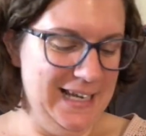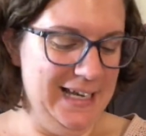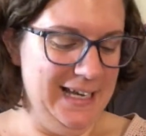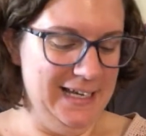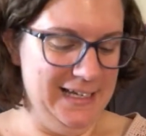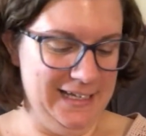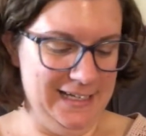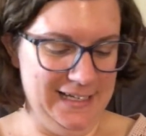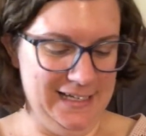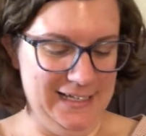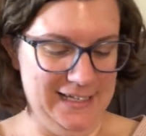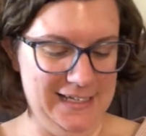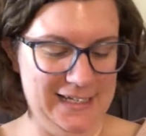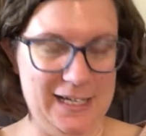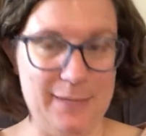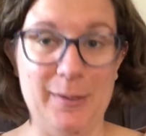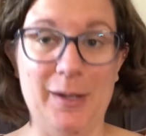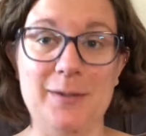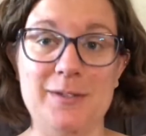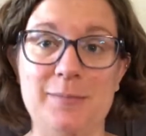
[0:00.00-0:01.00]

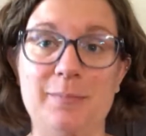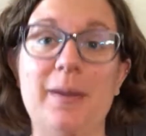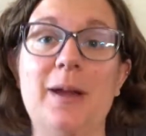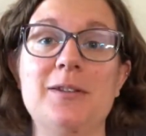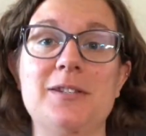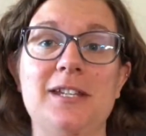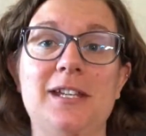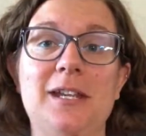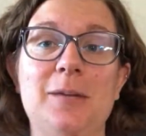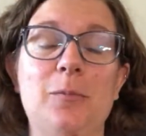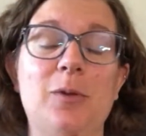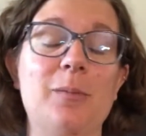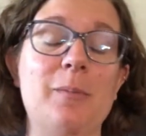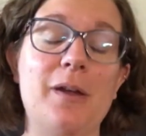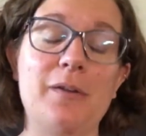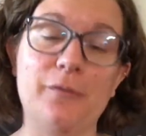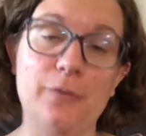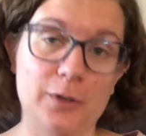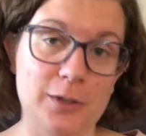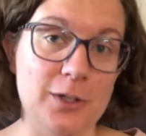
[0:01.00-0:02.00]
I'm bouncing him with
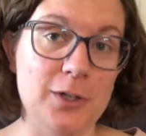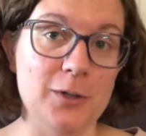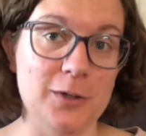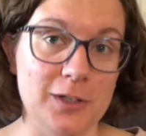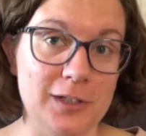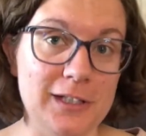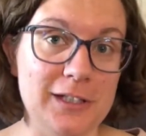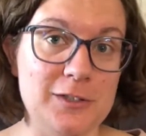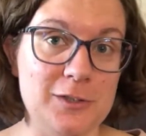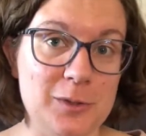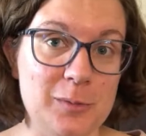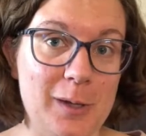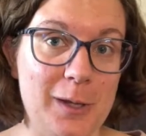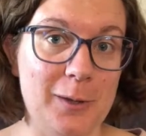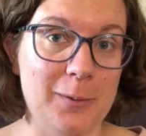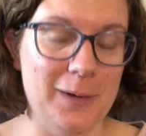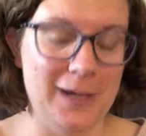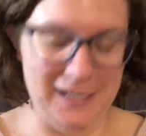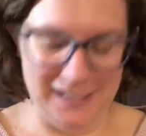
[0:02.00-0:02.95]
my foot currently too, by the